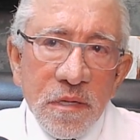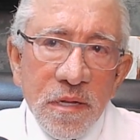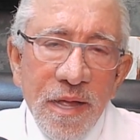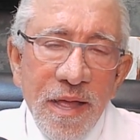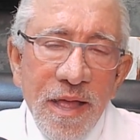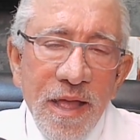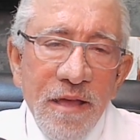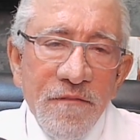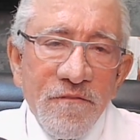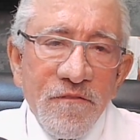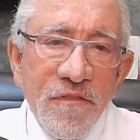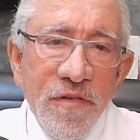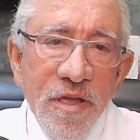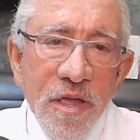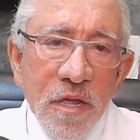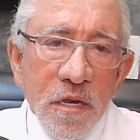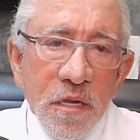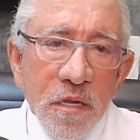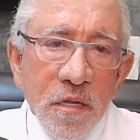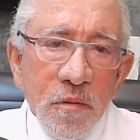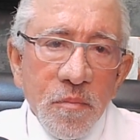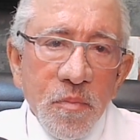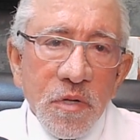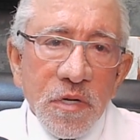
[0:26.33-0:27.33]

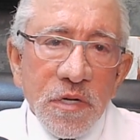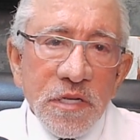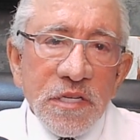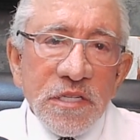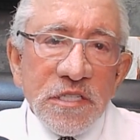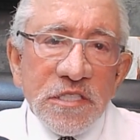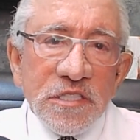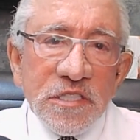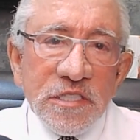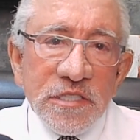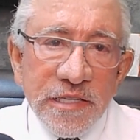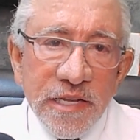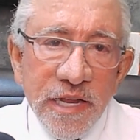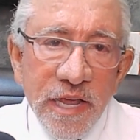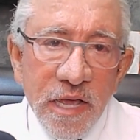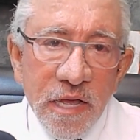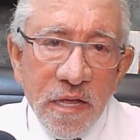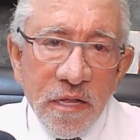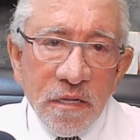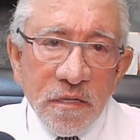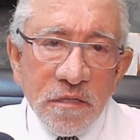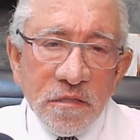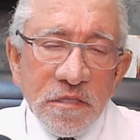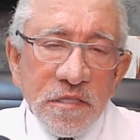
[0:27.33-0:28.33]
available
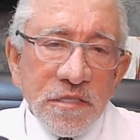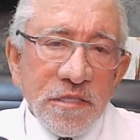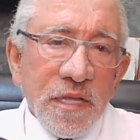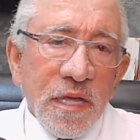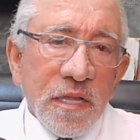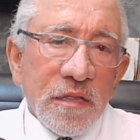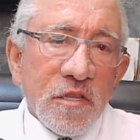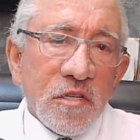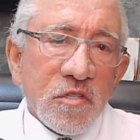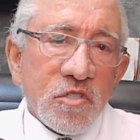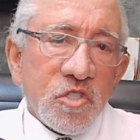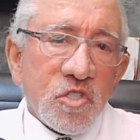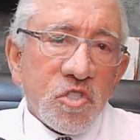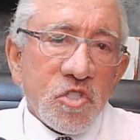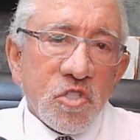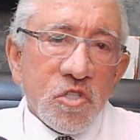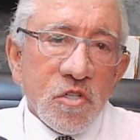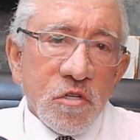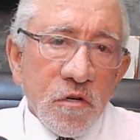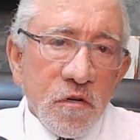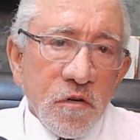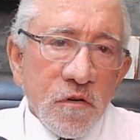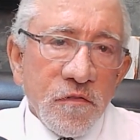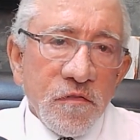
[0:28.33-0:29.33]
stents that
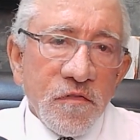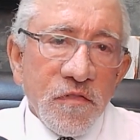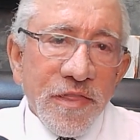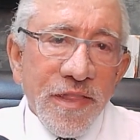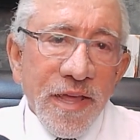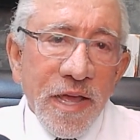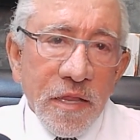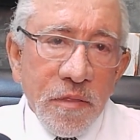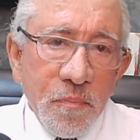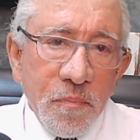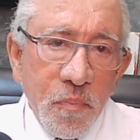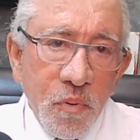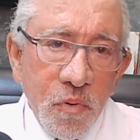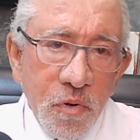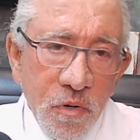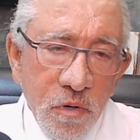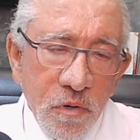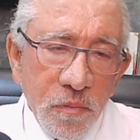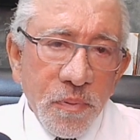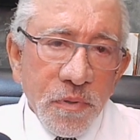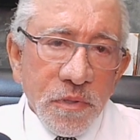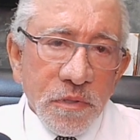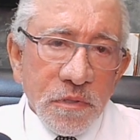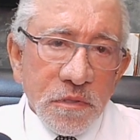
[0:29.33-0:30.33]
serve that
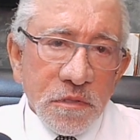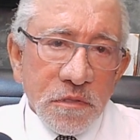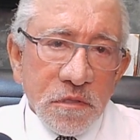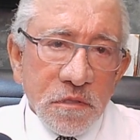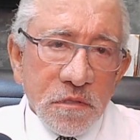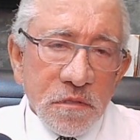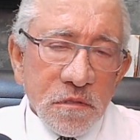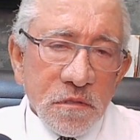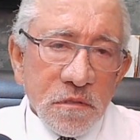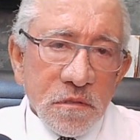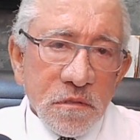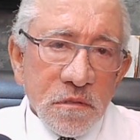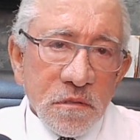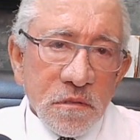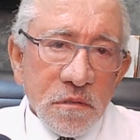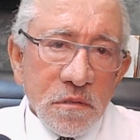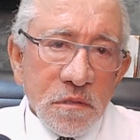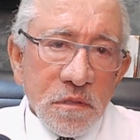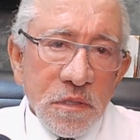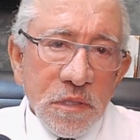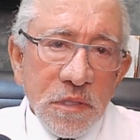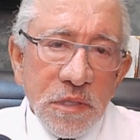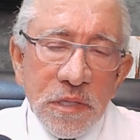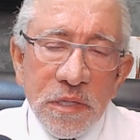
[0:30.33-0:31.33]
purpose,
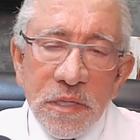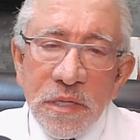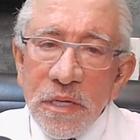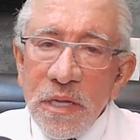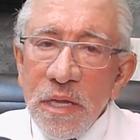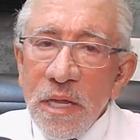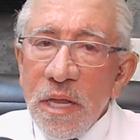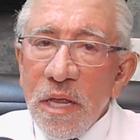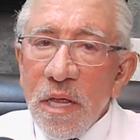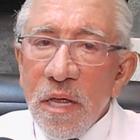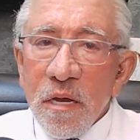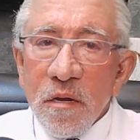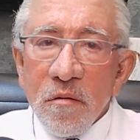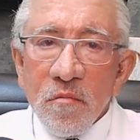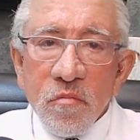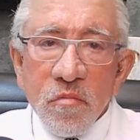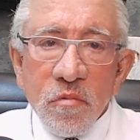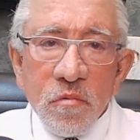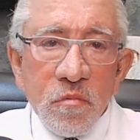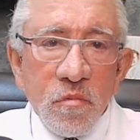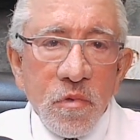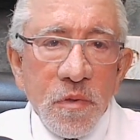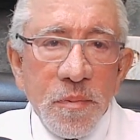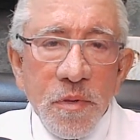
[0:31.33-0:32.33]
and
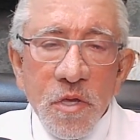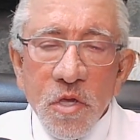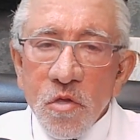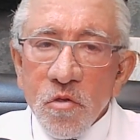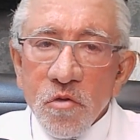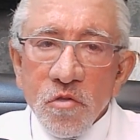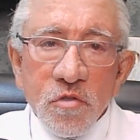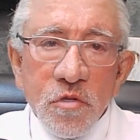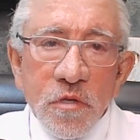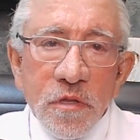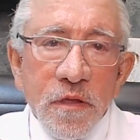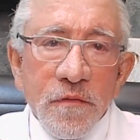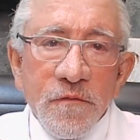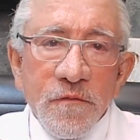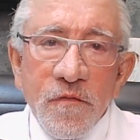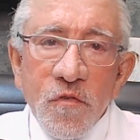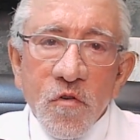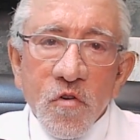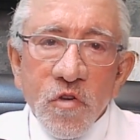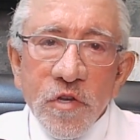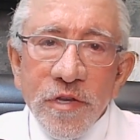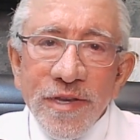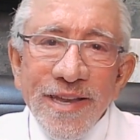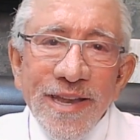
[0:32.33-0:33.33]
we've been using them
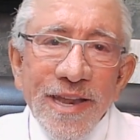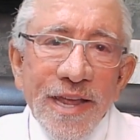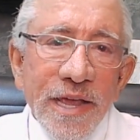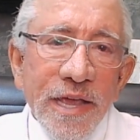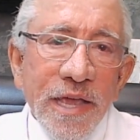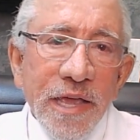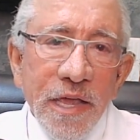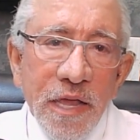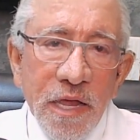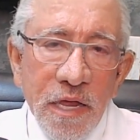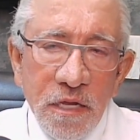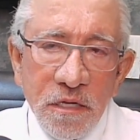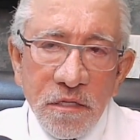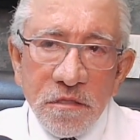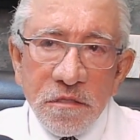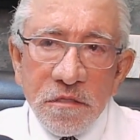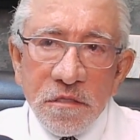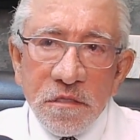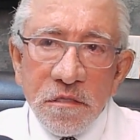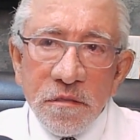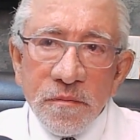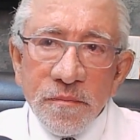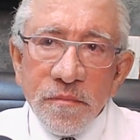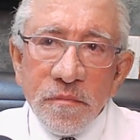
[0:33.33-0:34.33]
for decades.